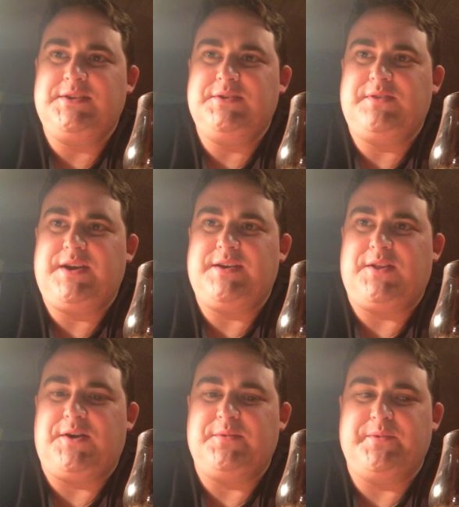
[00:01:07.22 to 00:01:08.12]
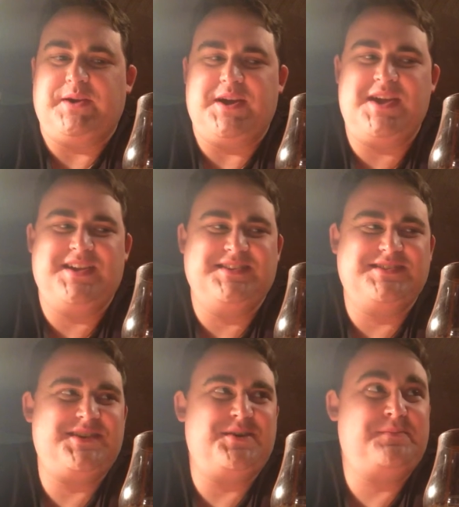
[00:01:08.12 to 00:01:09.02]
You've had a long week.
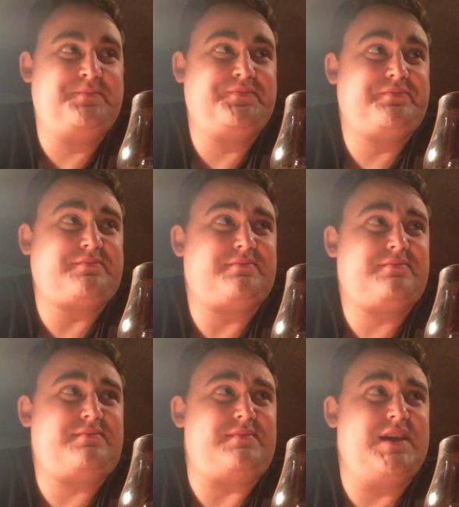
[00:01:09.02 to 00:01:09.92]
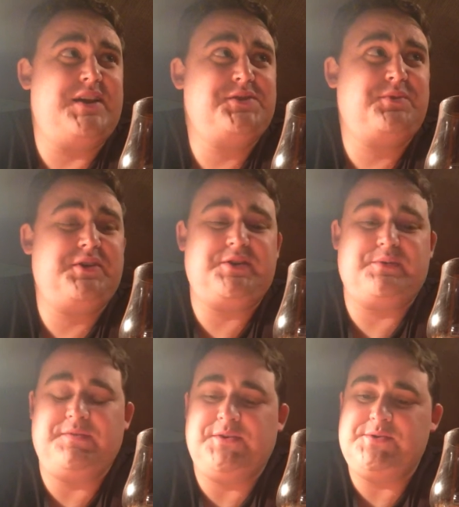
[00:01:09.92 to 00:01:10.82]
So I just wanted to
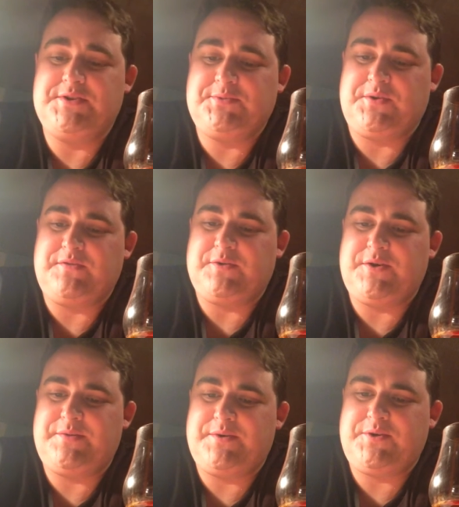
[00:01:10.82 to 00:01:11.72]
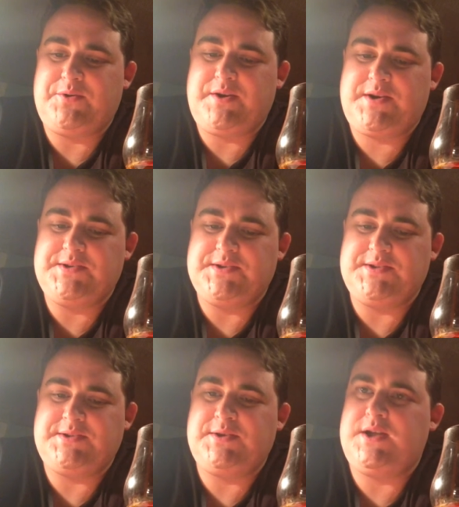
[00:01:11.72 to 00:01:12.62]
review this one for you real quick, because
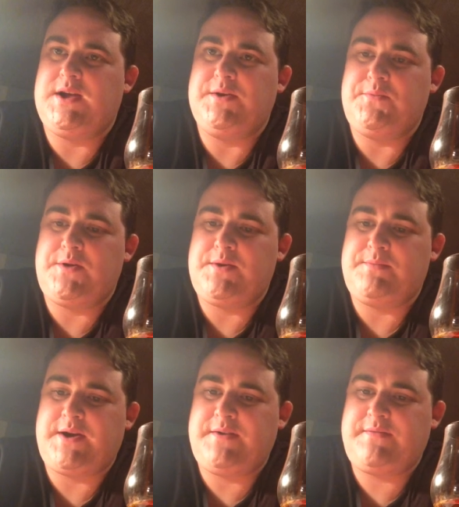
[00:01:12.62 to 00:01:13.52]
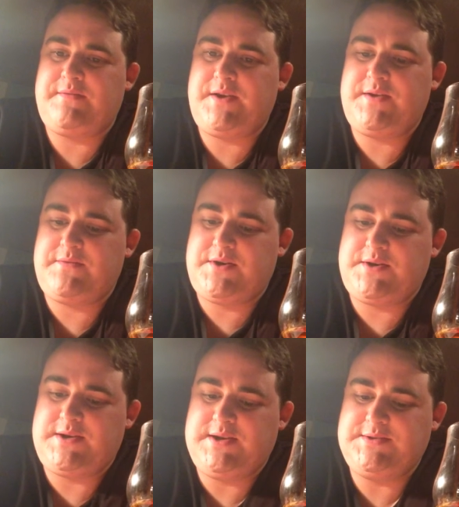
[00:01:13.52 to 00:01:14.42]
it's one of my
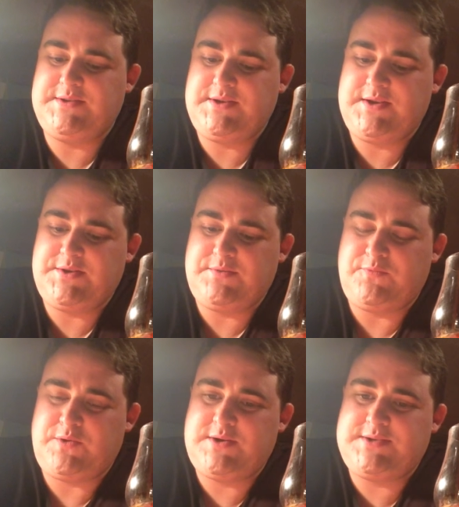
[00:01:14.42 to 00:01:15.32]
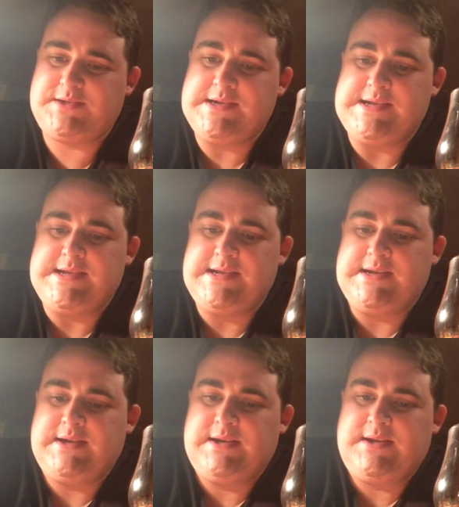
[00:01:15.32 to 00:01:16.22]
favorite easy to get ones.
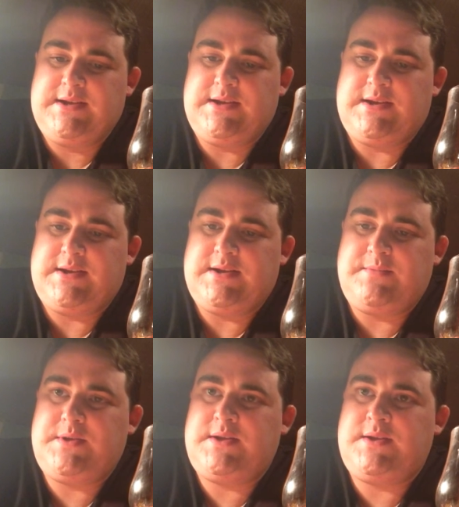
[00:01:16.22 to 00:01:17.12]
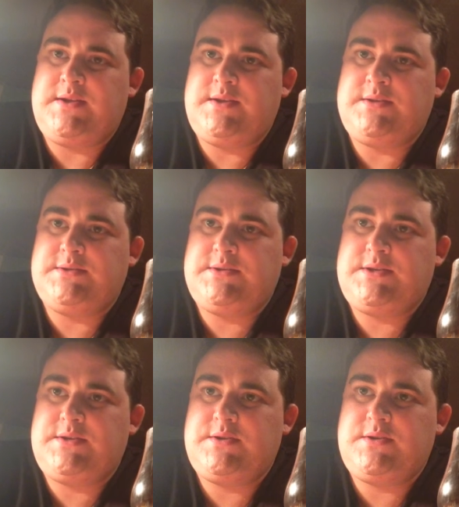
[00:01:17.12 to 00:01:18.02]

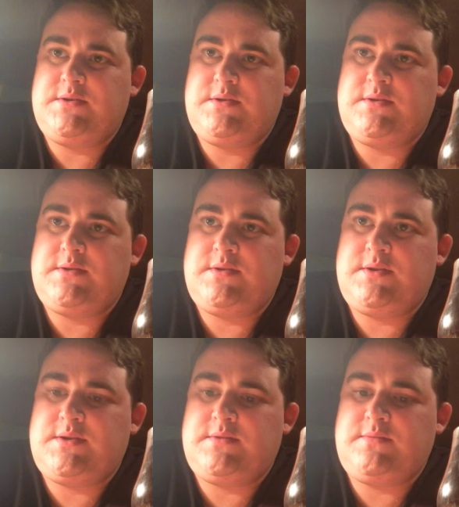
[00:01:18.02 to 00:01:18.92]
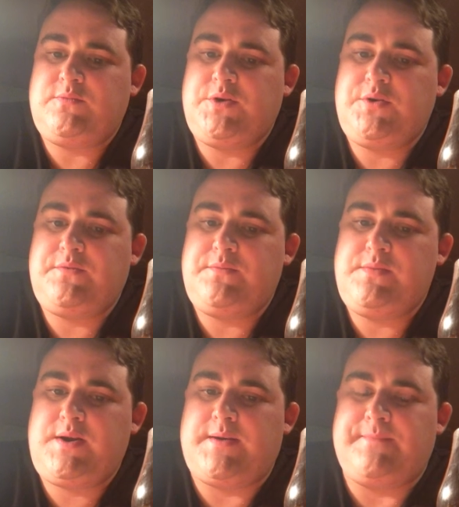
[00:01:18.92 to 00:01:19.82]
And we'll go
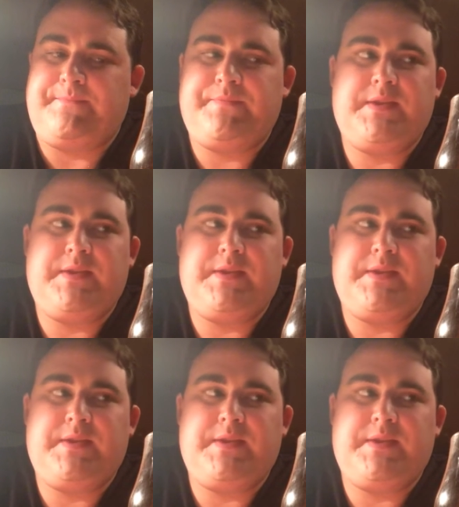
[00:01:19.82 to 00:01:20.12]
from there.